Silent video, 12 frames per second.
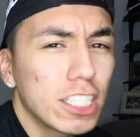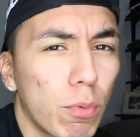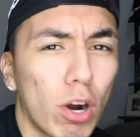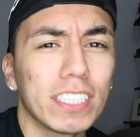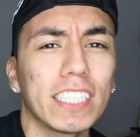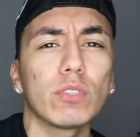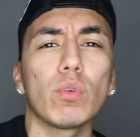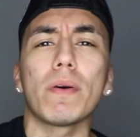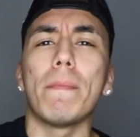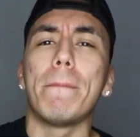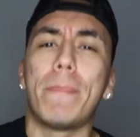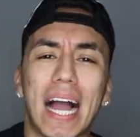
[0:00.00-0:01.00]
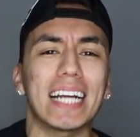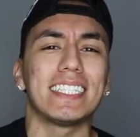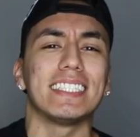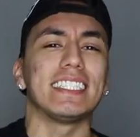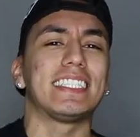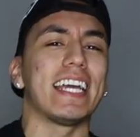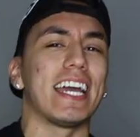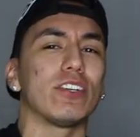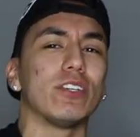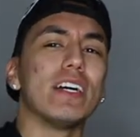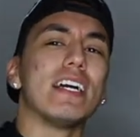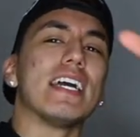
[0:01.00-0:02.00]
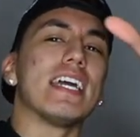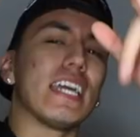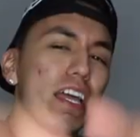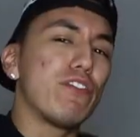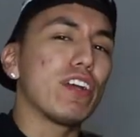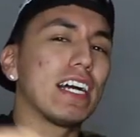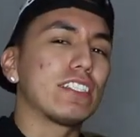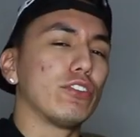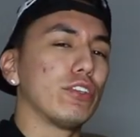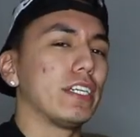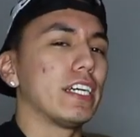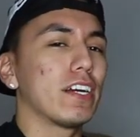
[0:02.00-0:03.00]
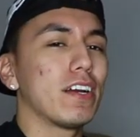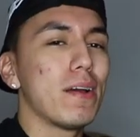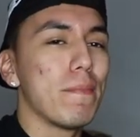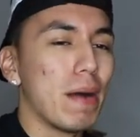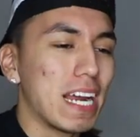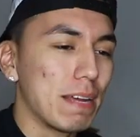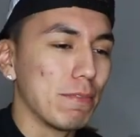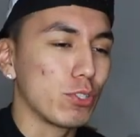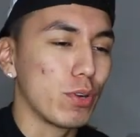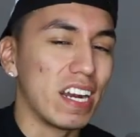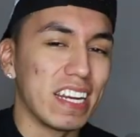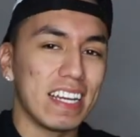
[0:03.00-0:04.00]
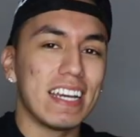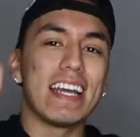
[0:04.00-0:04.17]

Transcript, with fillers: It's your boy Stickers. Welcome back to the channel. If you guys are new here, my name is Randy,